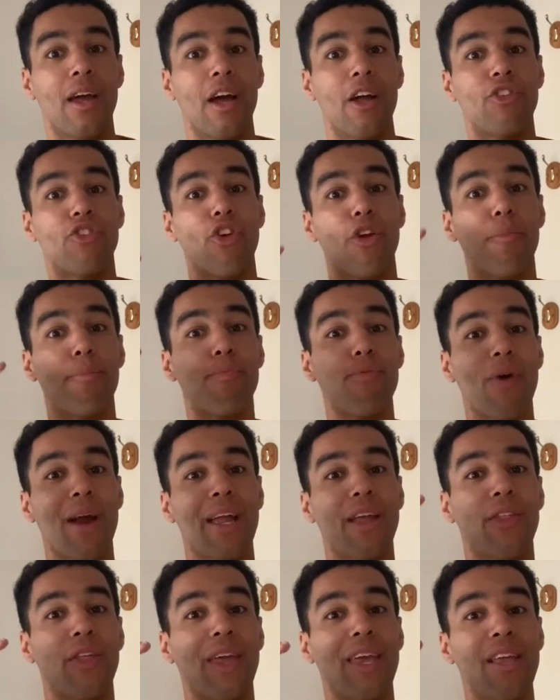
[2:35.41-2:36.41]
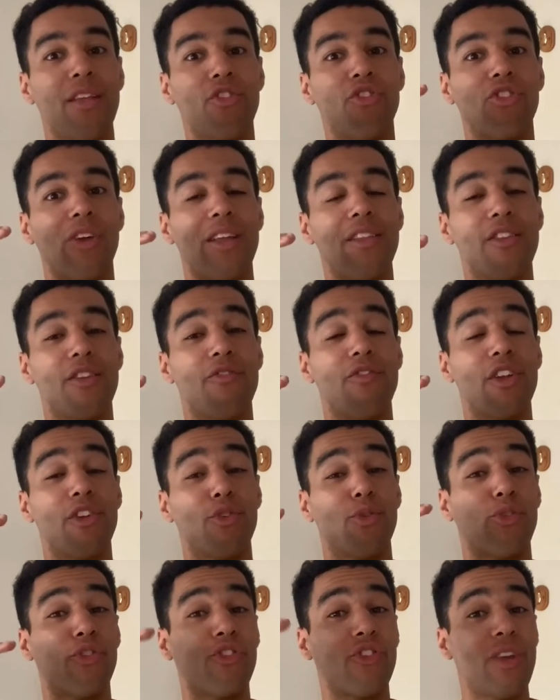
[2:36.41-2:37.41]
And so you break each
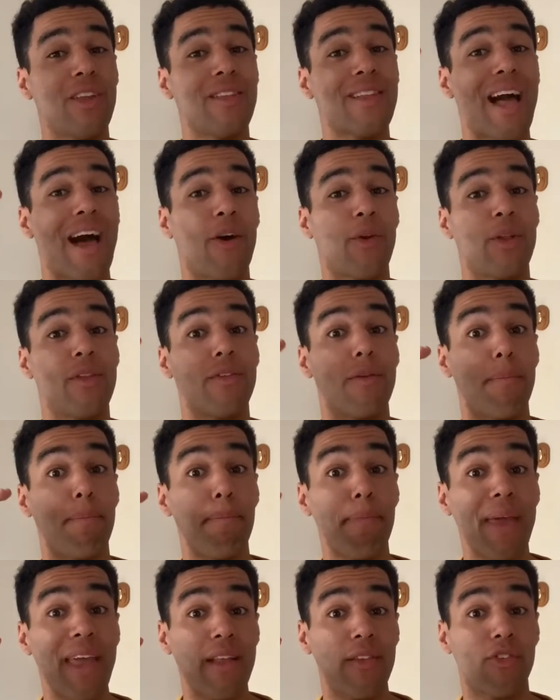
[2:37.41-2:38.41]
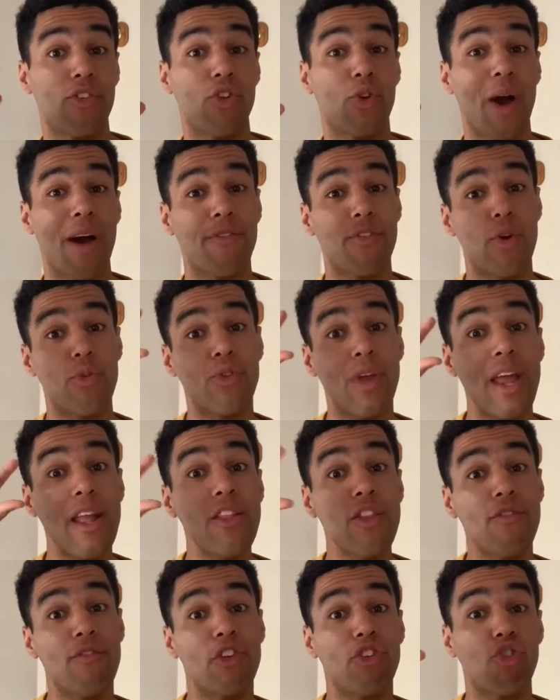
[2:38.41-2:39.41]
individual scene down into beats, and you have those
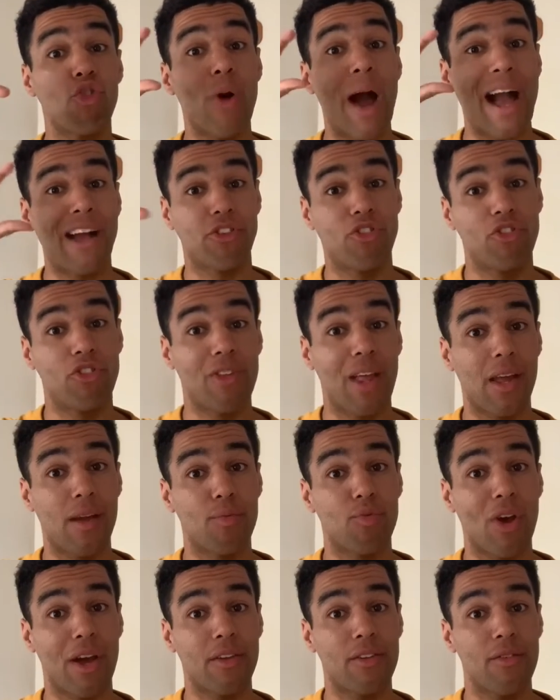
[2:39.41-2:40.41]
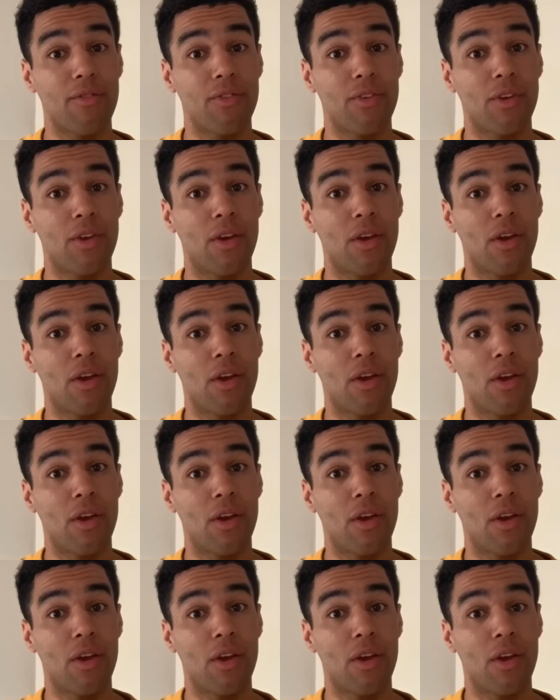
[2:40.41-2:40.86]
individual action stake objectives.